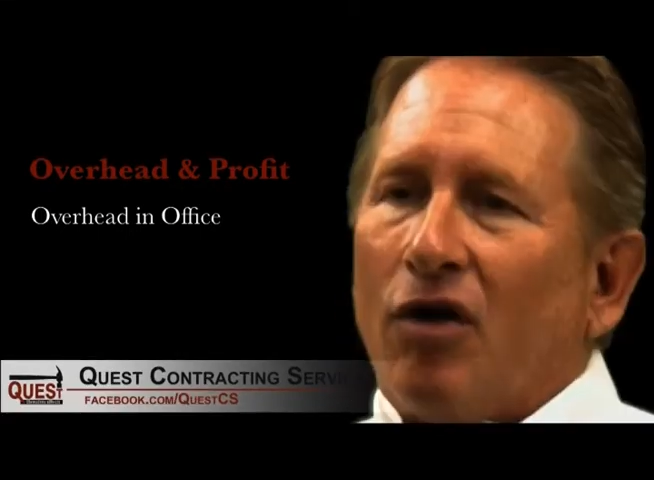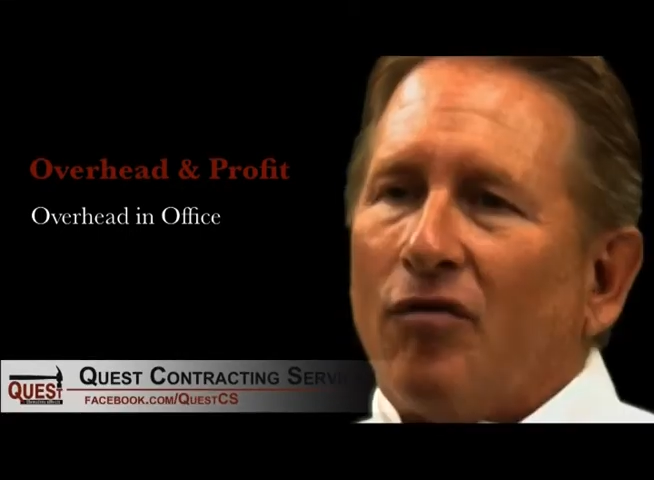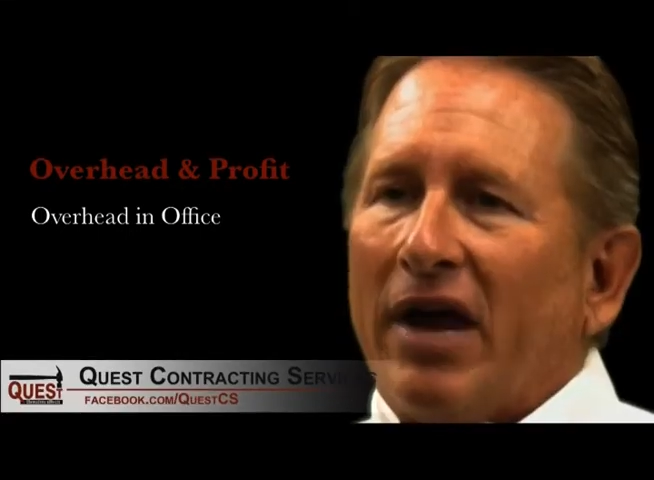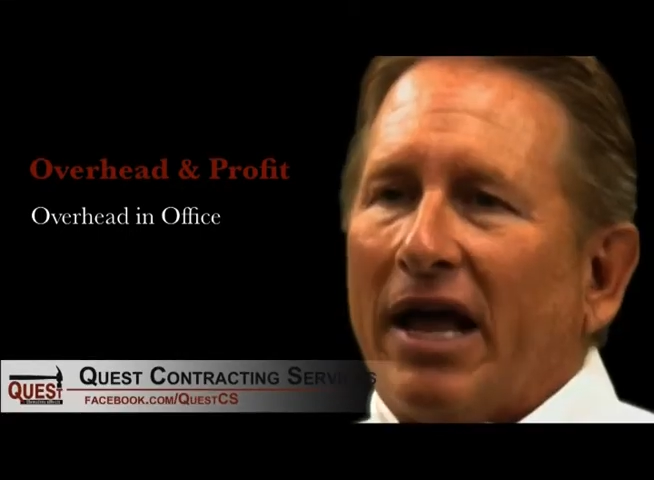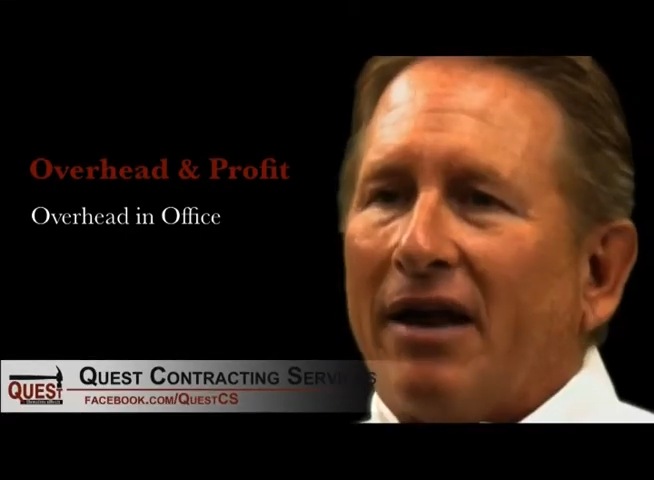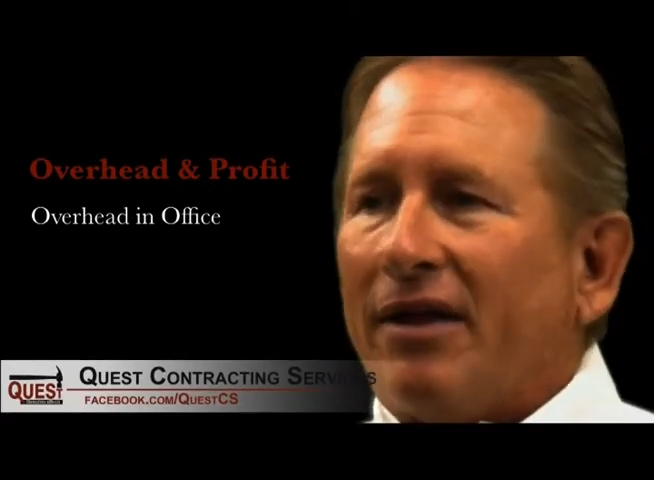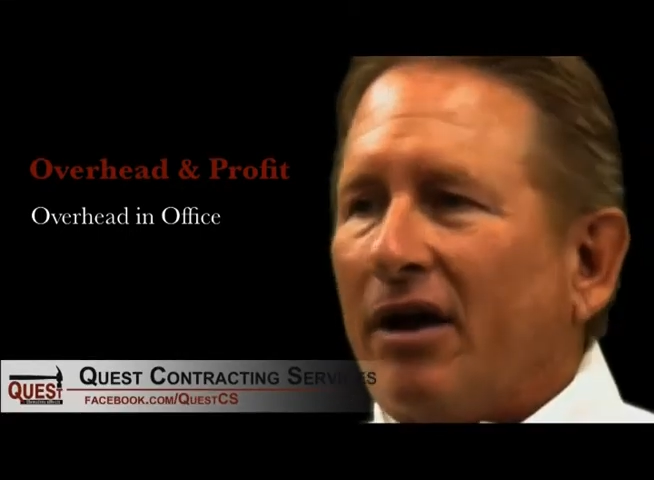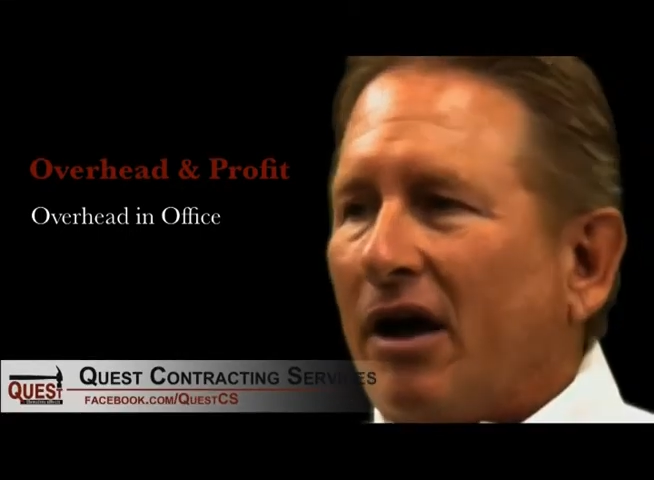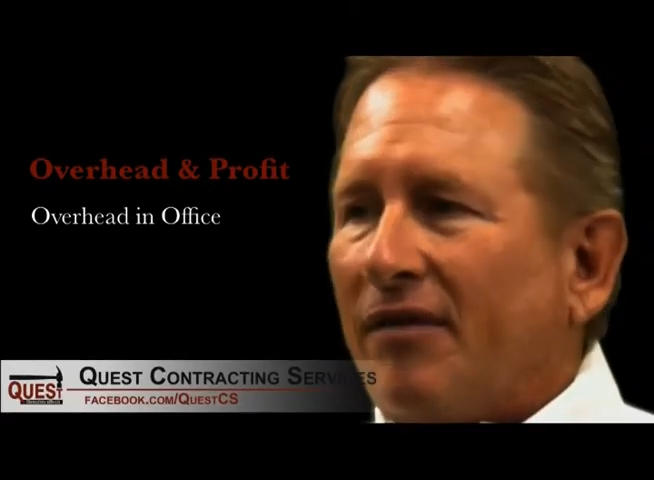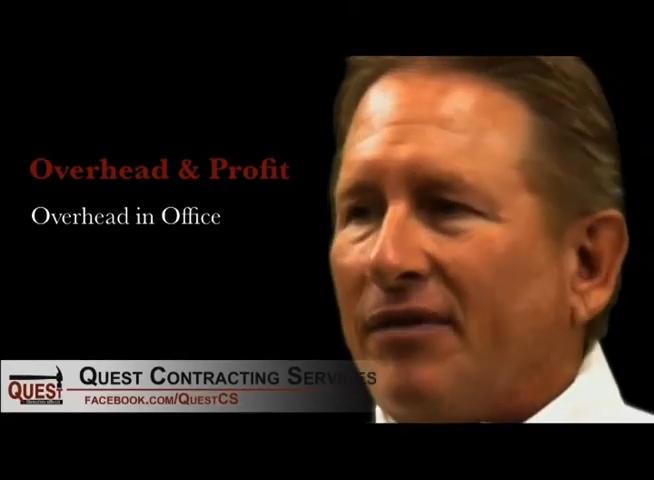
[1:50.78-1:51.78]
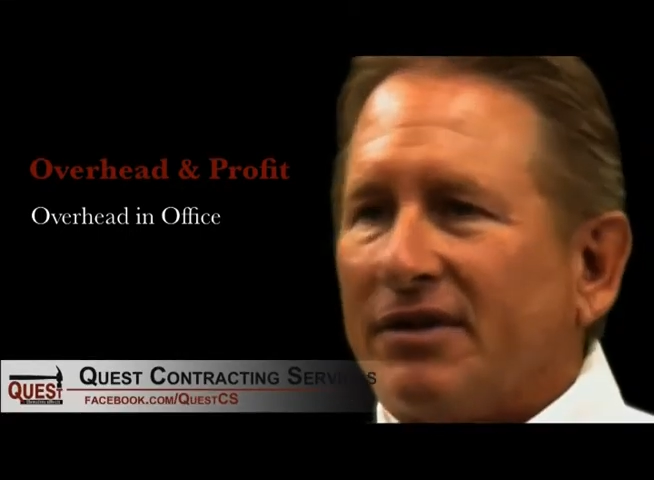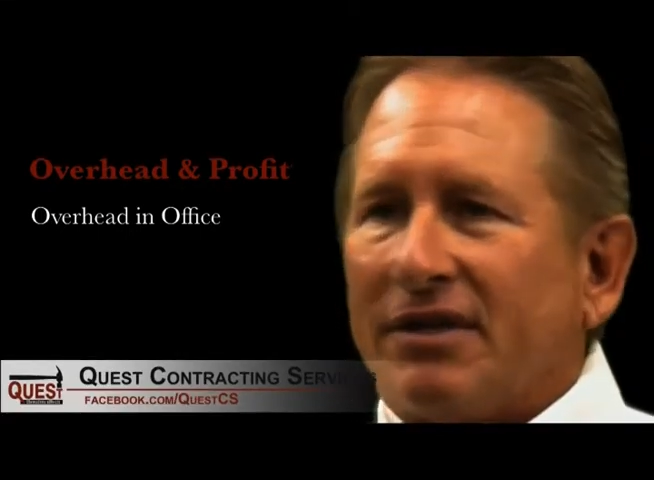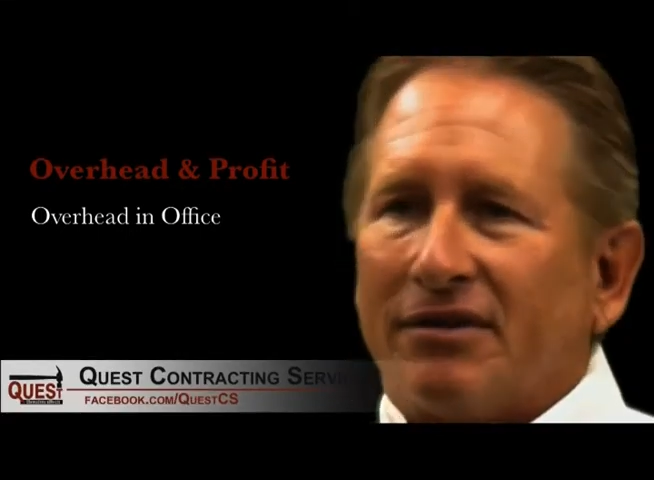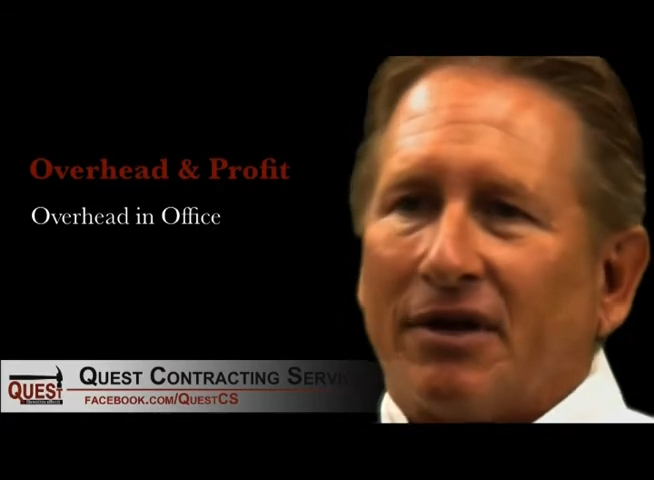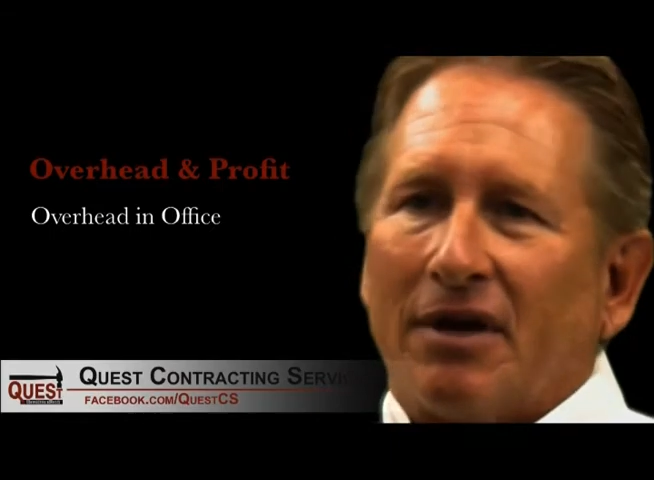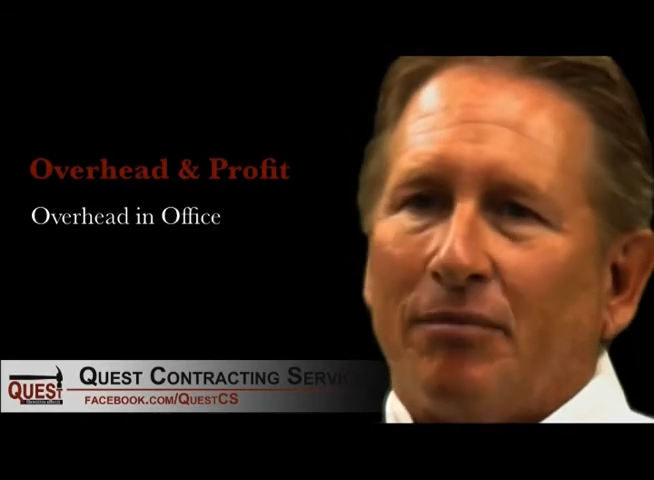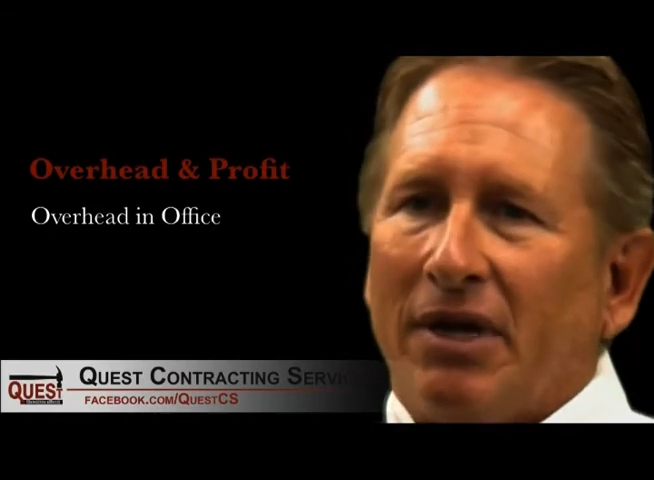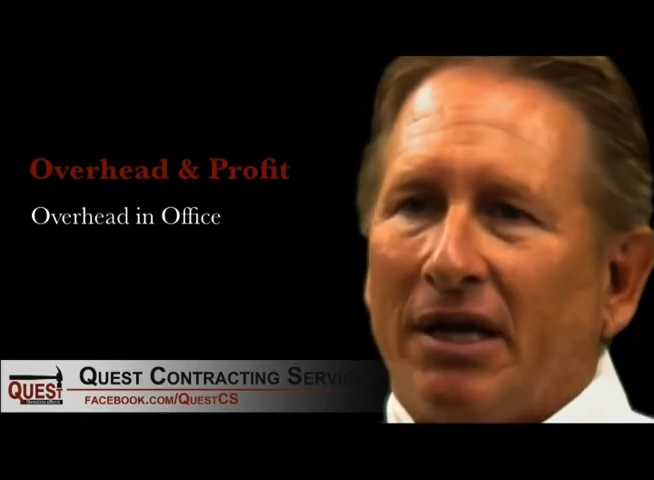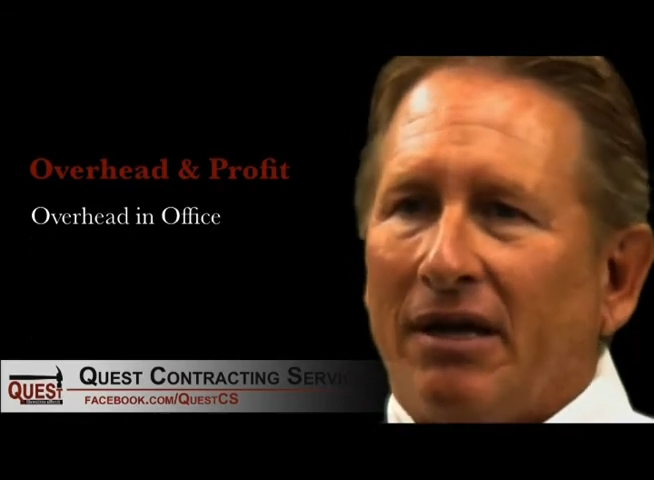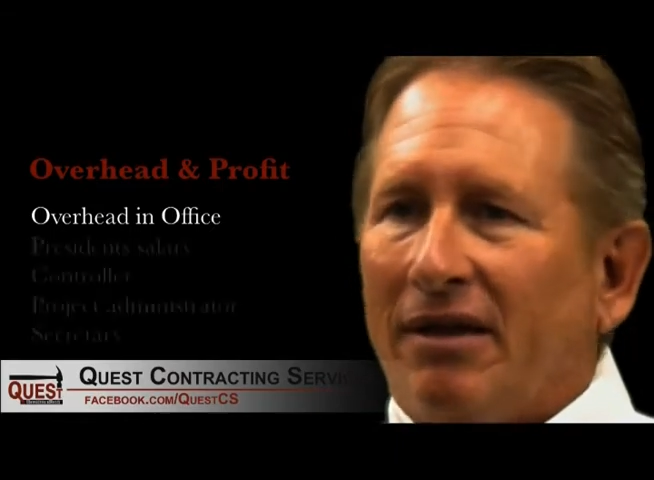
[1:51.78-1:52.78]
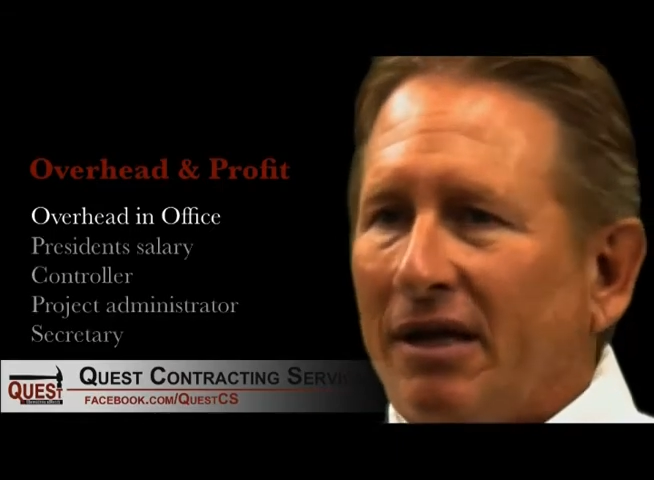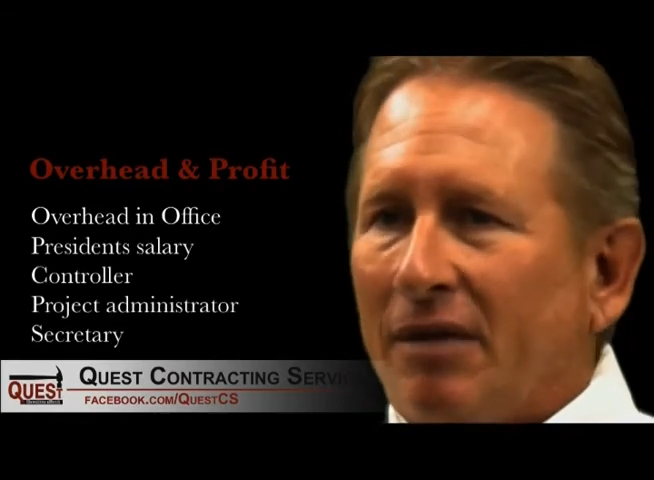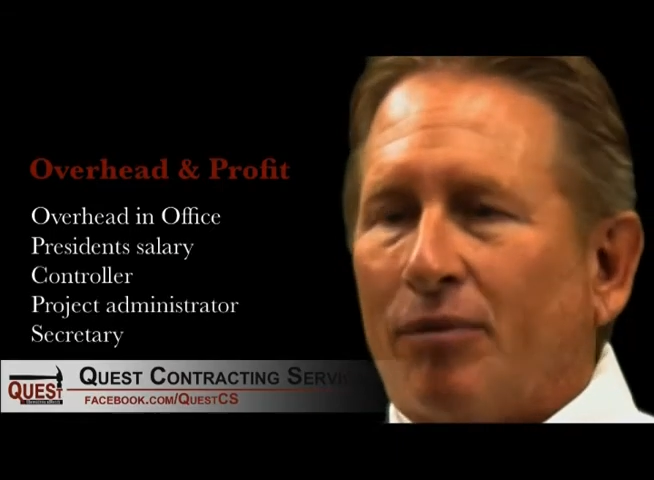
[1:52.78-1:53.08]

overhead in the office is going to be the